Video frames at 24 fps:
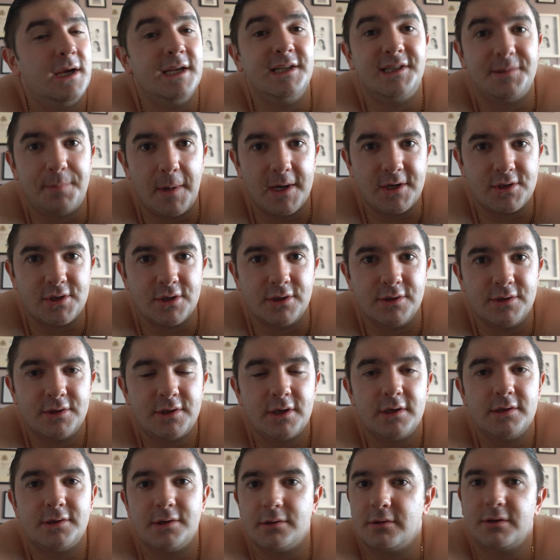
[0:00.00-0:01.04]
Inspections,
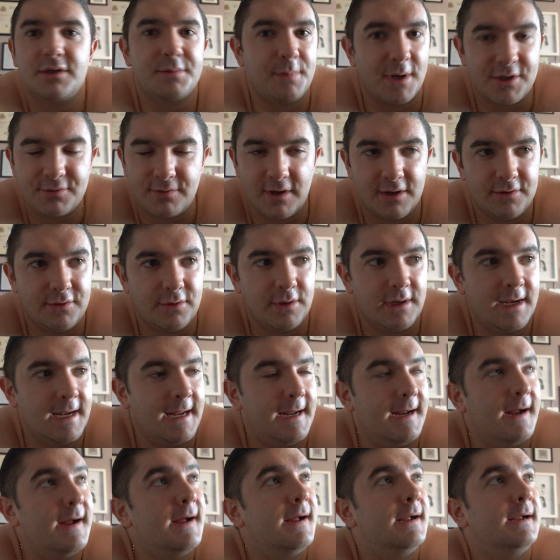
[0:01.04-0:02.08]
so I'm going to smash around doing
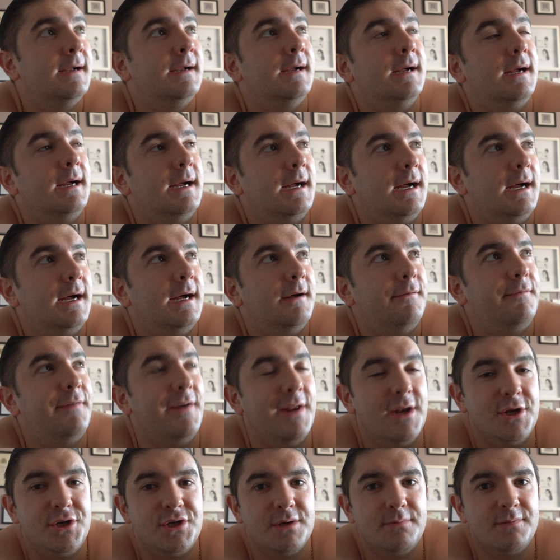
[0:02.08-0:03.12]
that, uh,
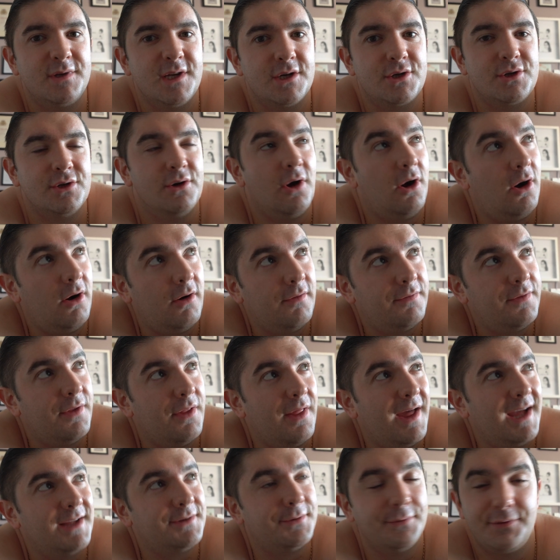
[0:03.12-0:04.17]
fit in a gym session after
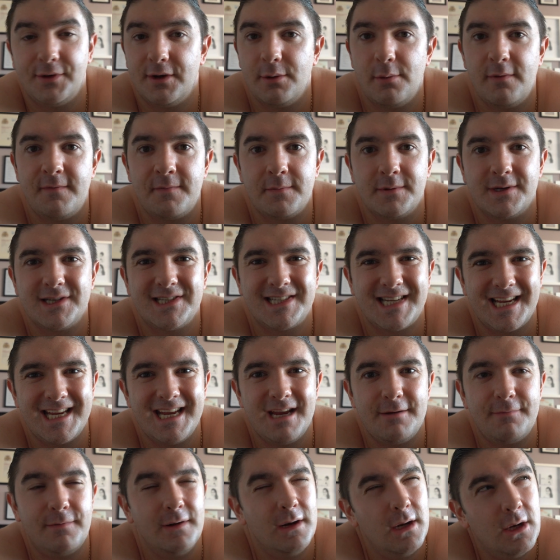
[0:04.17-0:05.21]
that, so I don't know if I'm going to stay
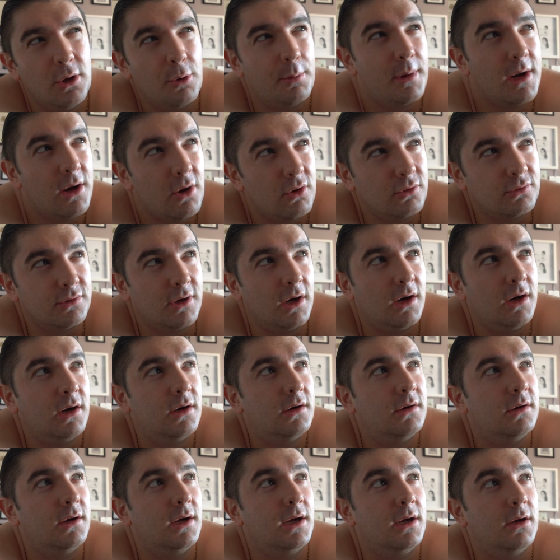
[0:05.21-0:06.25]
here for a little bit
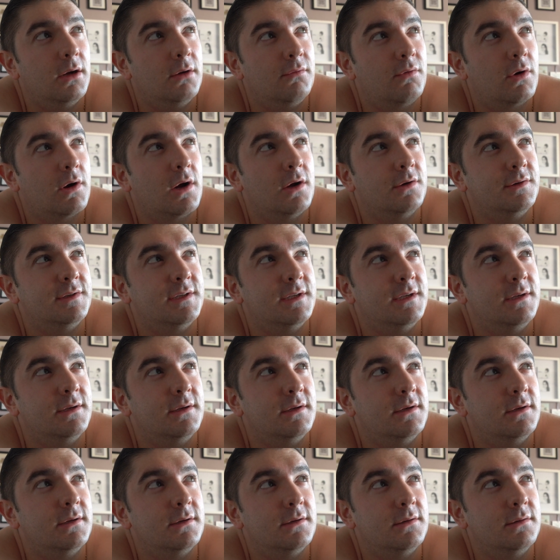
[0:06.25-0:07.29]
longer. uh, Rocco's
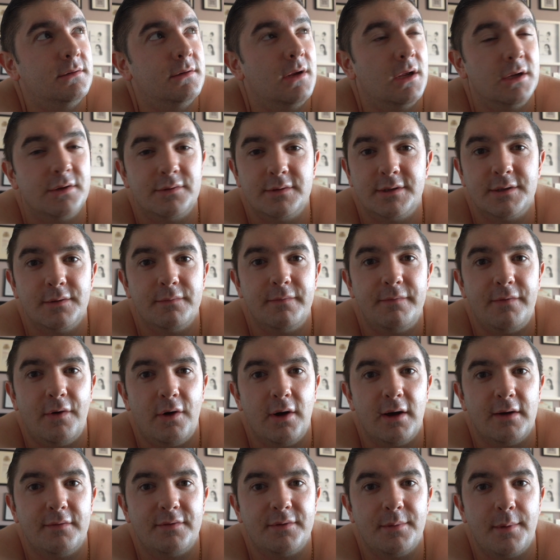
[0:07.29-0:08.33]
in nursery till
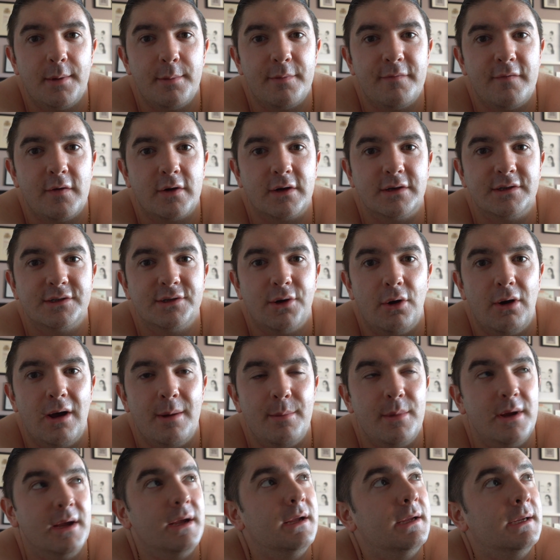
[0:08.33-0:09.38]
five, so maybe if I can
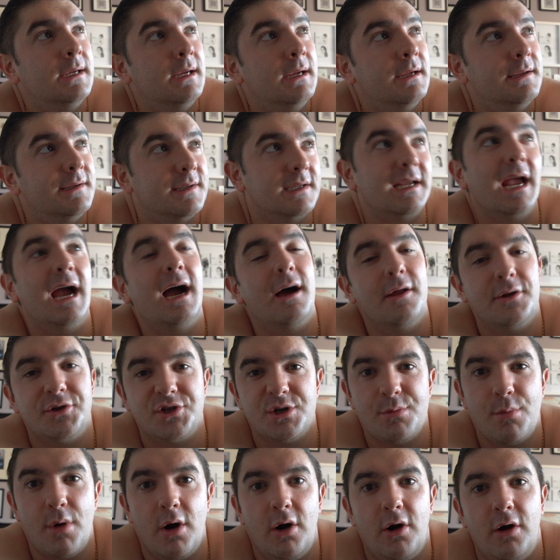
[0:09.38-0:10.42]
time it to get out of the
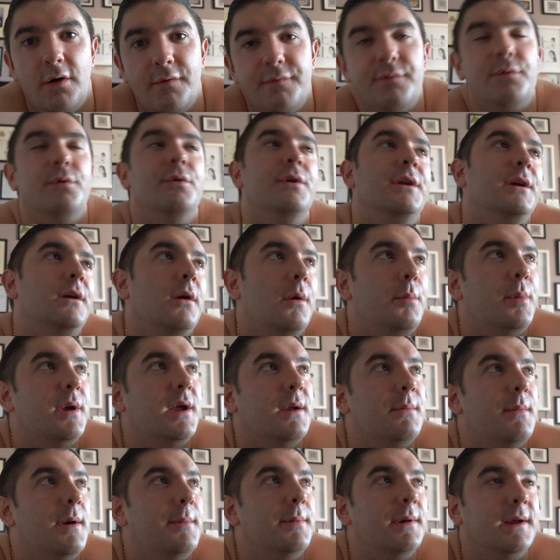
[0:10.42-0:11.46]
gym at half four and go pick
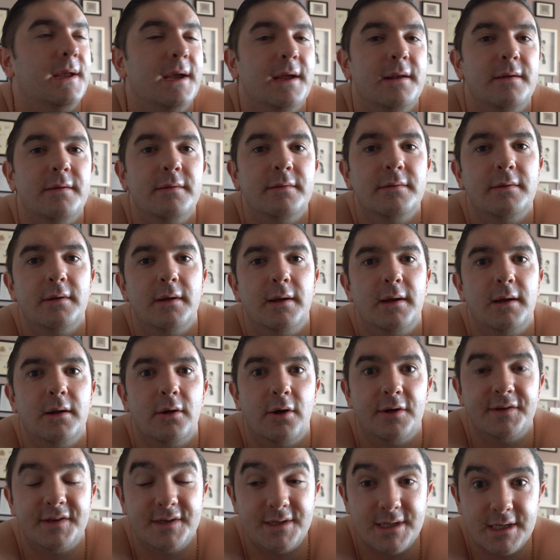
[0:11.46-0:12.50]
him up again, uh,
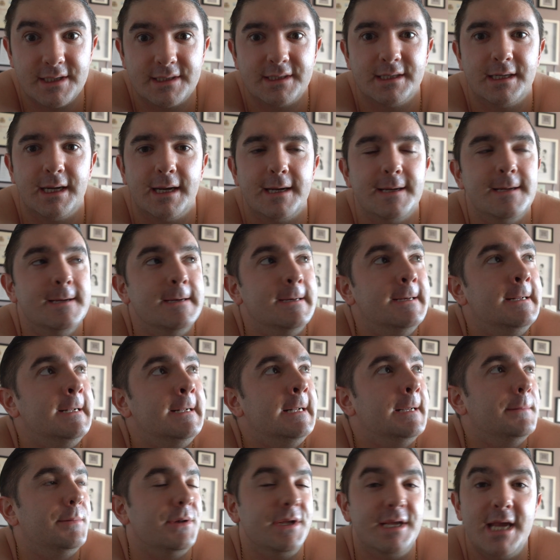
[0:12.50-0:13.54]
like I did yesterday.
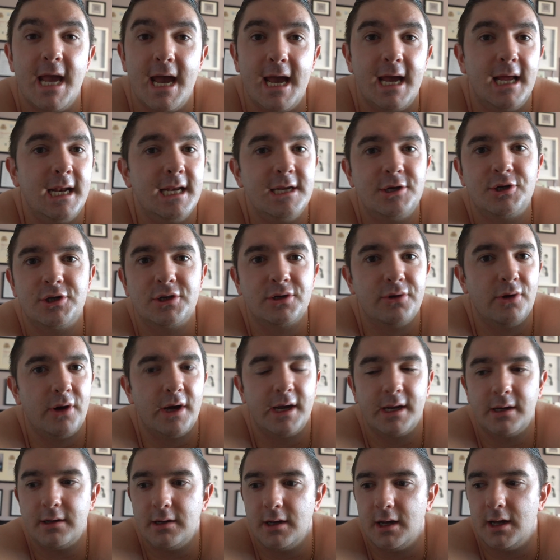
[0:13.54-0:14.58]
But yeah, Alicia's
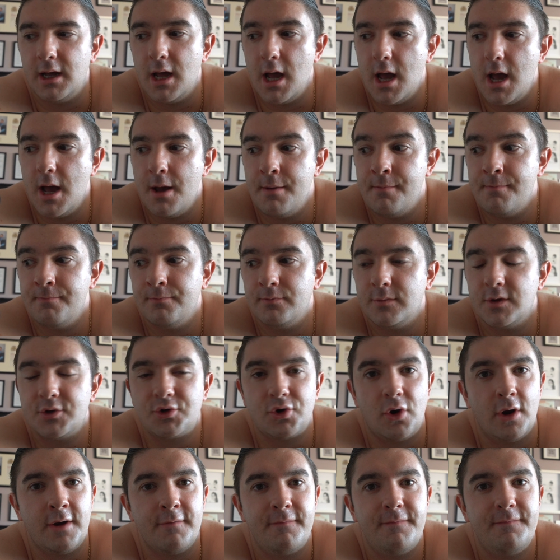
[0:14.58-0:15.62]
like um,
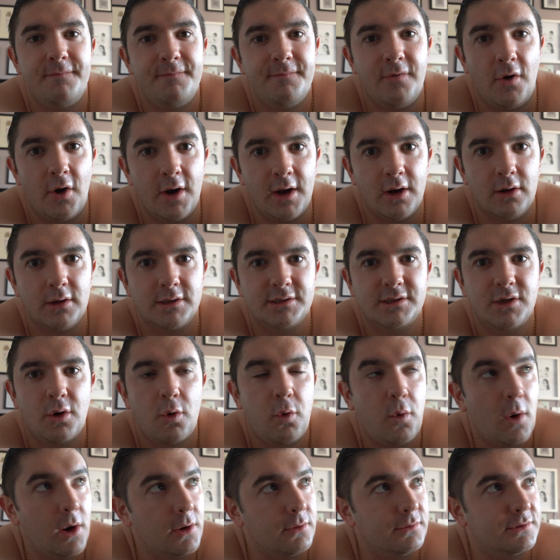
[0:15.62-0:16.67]
trying to finalise
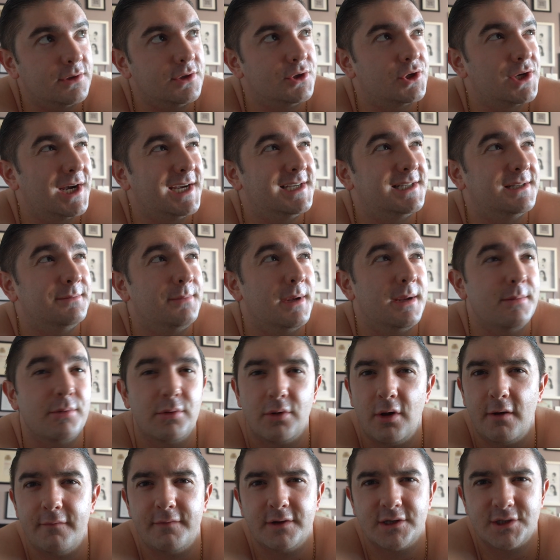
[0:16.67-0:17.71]
quotes and chasing people
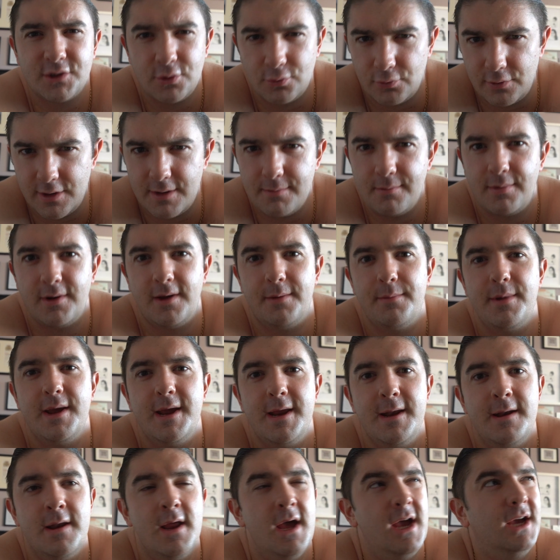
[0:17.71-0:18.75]
like Victorian
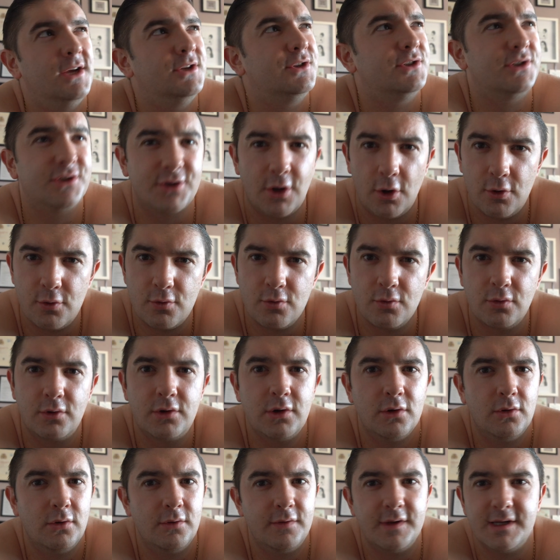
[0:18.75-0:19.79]
Plumbing,
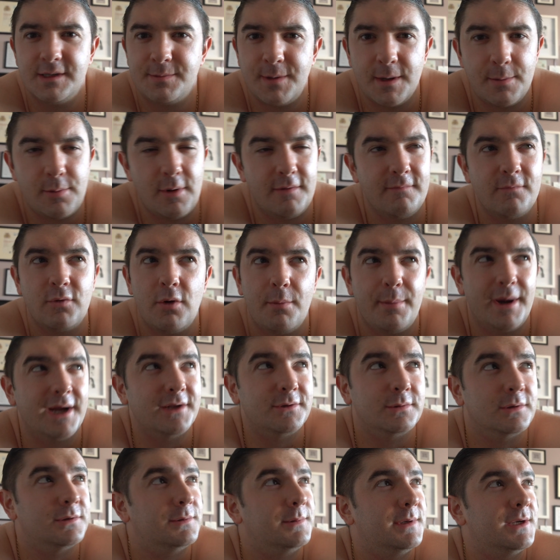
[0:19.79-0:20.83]
Soak. These people haven't got
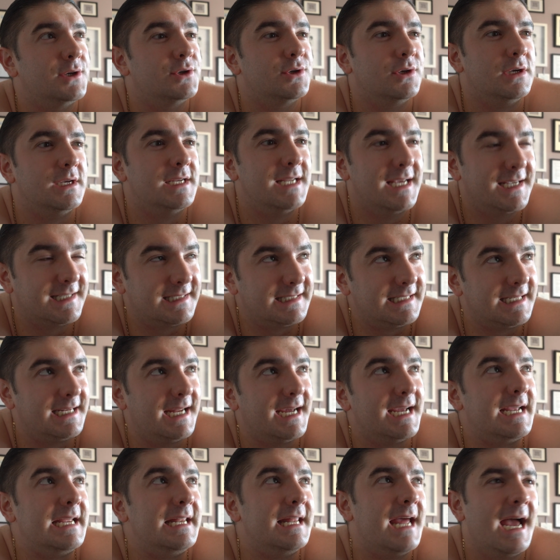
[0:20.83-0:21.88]
back to us when they should have
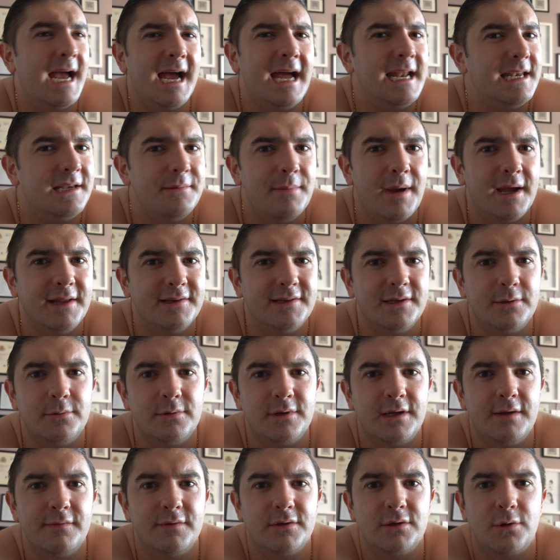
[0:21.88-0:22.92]
yesterday. The handyman said
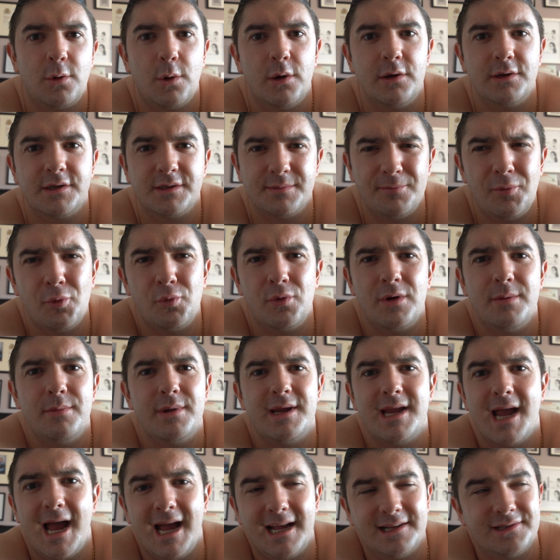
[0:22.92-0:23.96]
he'd give us a quote this morning,
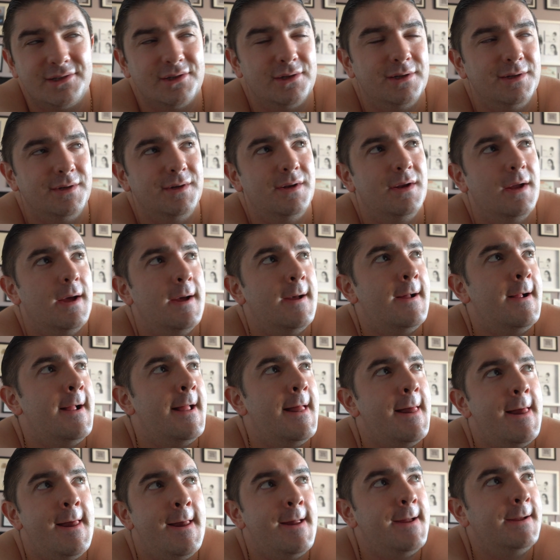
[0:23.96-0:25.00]
but he hasn't.
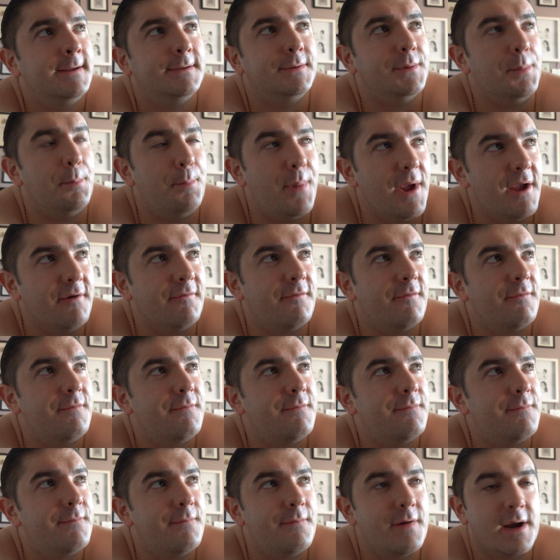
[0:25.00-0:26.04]
It's a bit of a
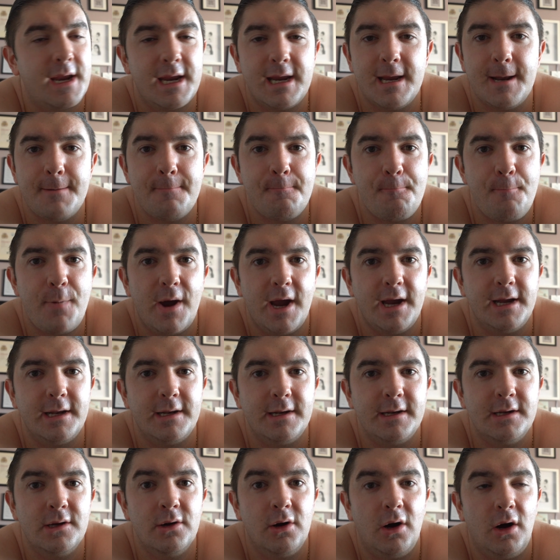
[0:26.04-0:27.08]
freaking pain
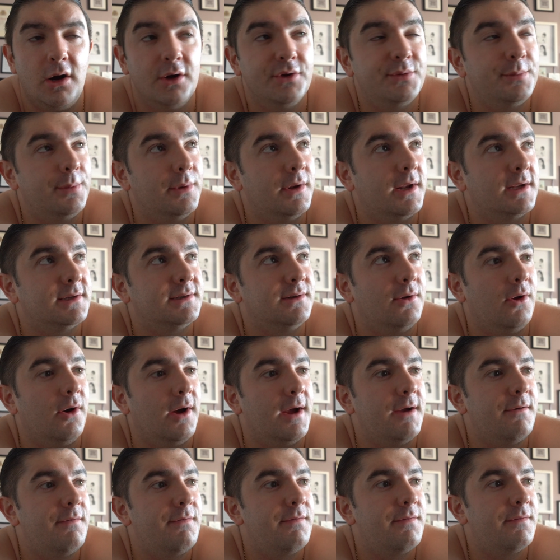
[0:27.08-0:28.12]
in the arse, but that's
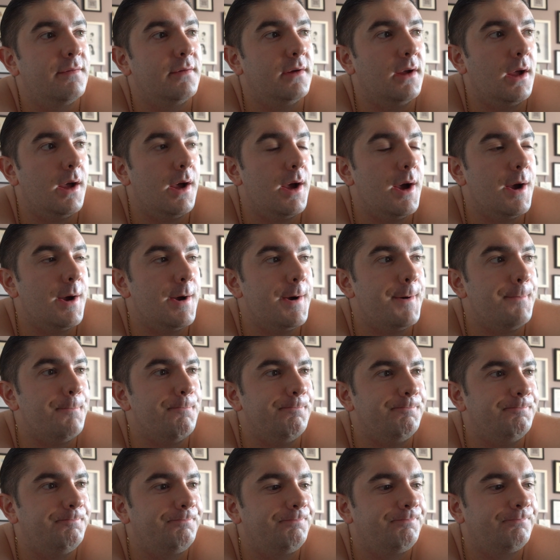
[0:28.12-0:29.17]
life.
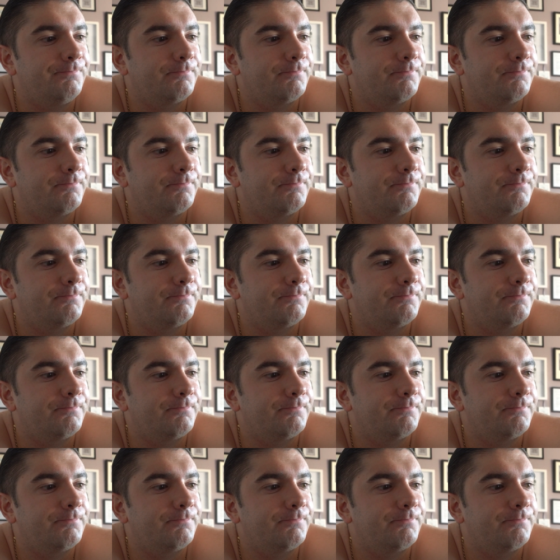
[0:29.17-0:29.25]
Um...